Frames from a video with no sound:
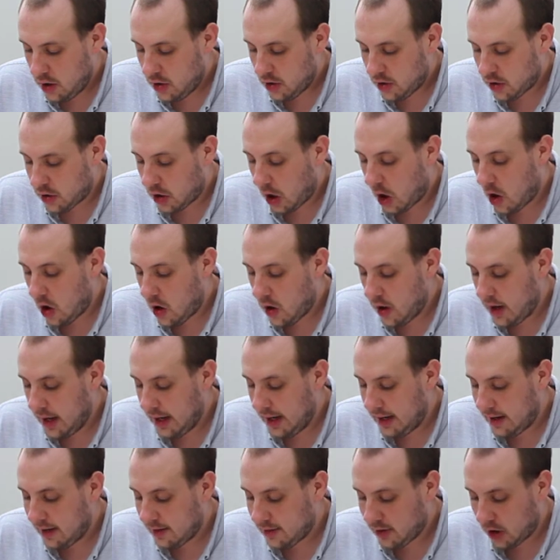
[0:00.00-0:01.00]
Sir,
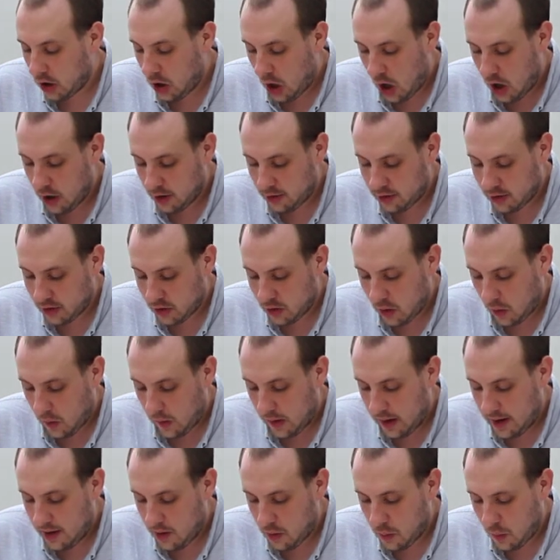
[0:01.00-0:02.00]
it is a long
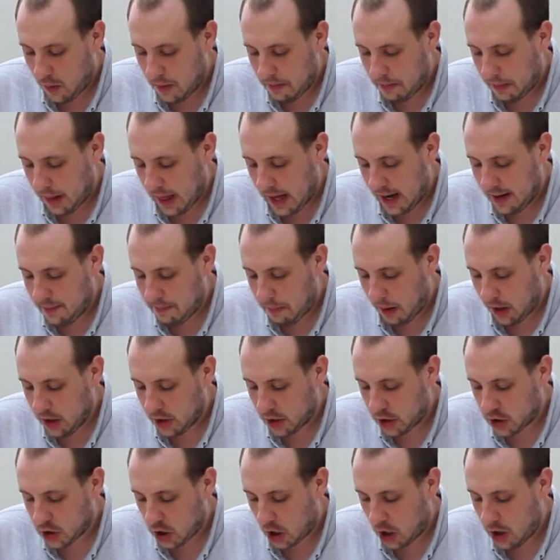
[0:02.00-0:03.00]
story, replied
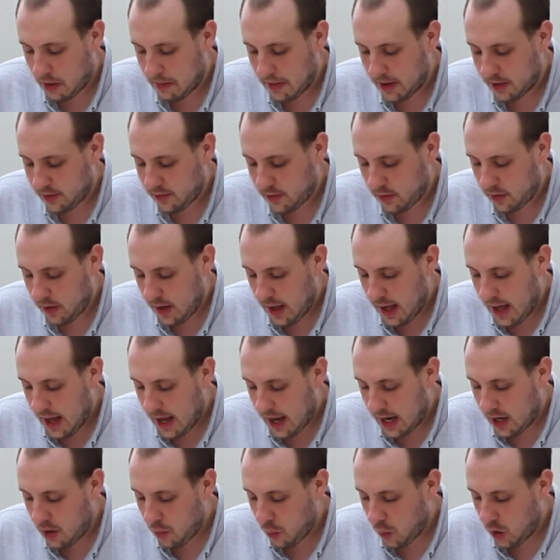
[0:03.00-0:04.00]
Polycharmus,
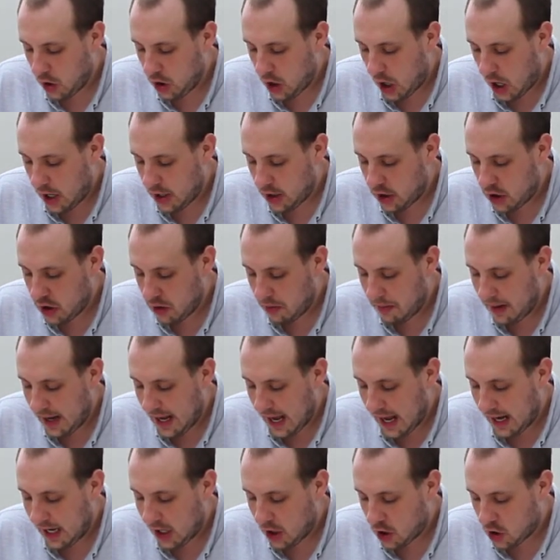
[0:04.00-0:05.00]
and it will not do
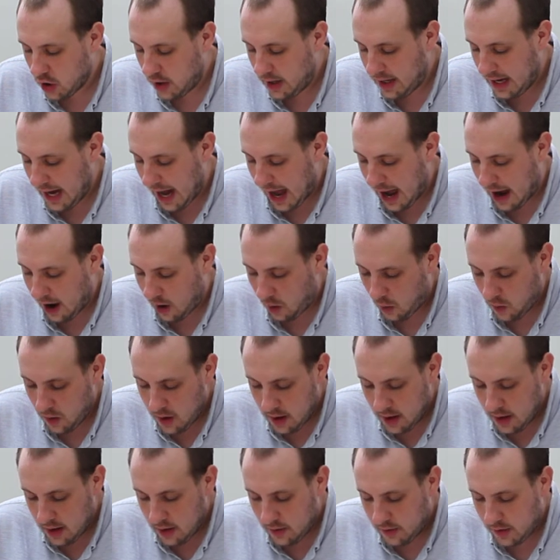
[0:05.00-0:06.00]
me any good now.
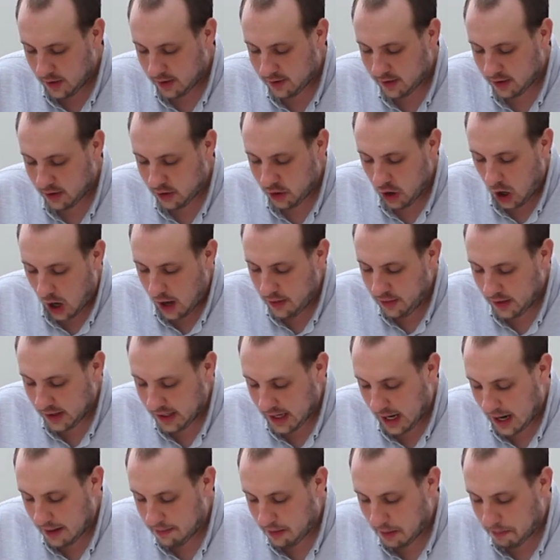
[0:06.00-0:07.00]
This is not the
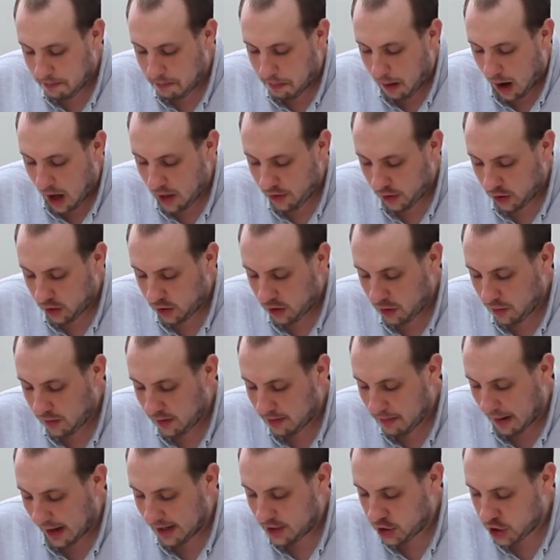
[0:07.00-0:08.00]
time to bother you
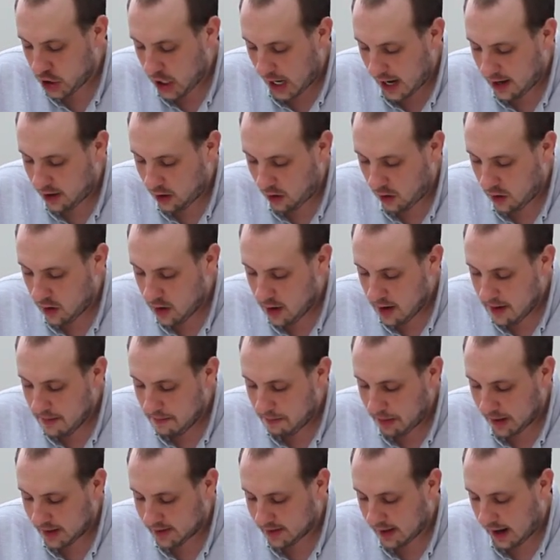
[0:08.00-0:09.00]
with my chatter.
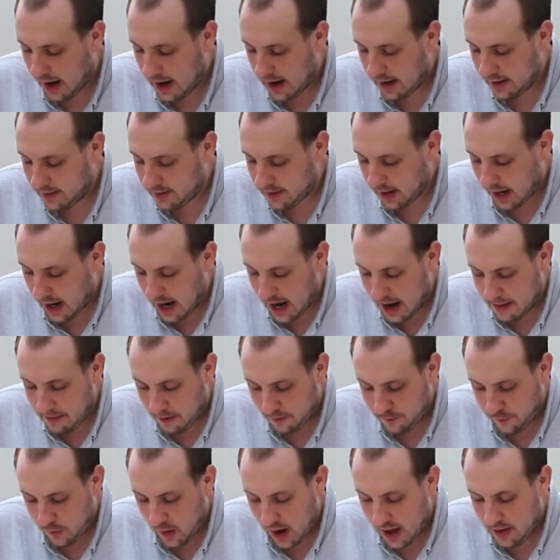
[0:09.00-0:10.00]
Besides, I am
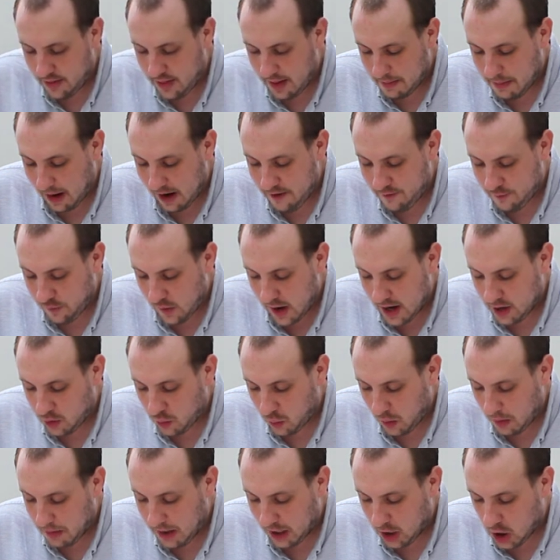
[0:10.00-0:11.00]
afraid that my
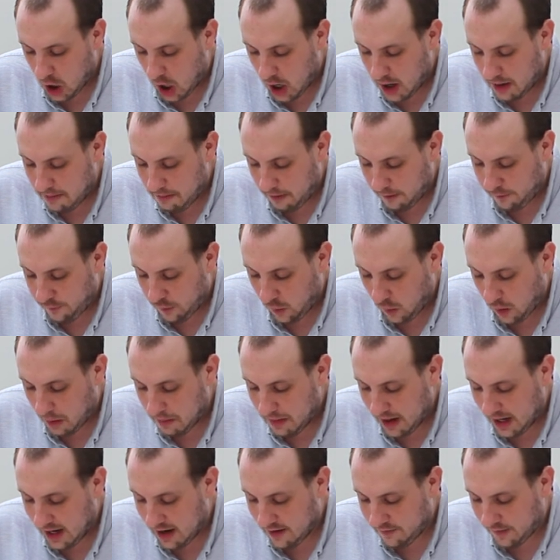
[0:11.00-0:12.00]
friend will be gone before
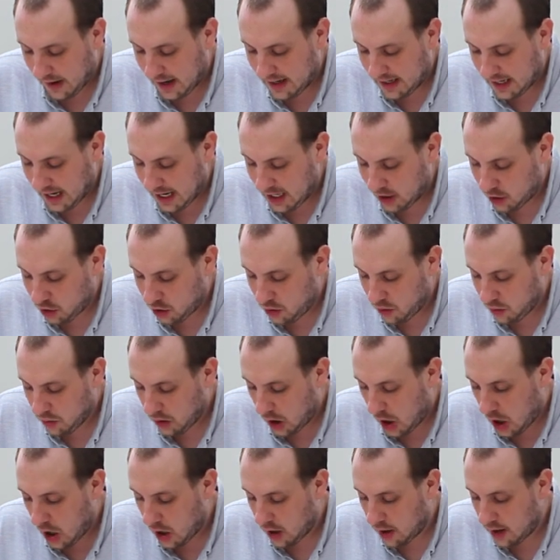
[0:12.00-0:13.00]
me if I take too
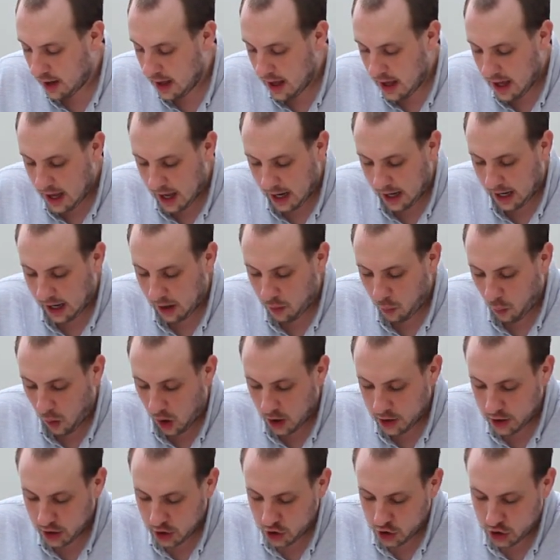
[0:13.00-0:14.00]
long, and I
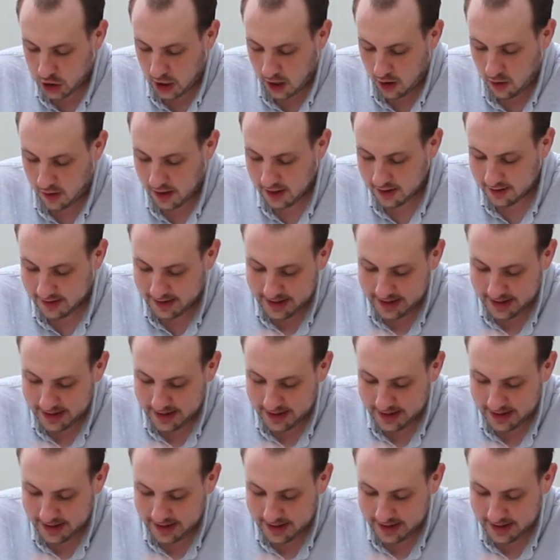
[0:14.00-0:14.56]
want to share his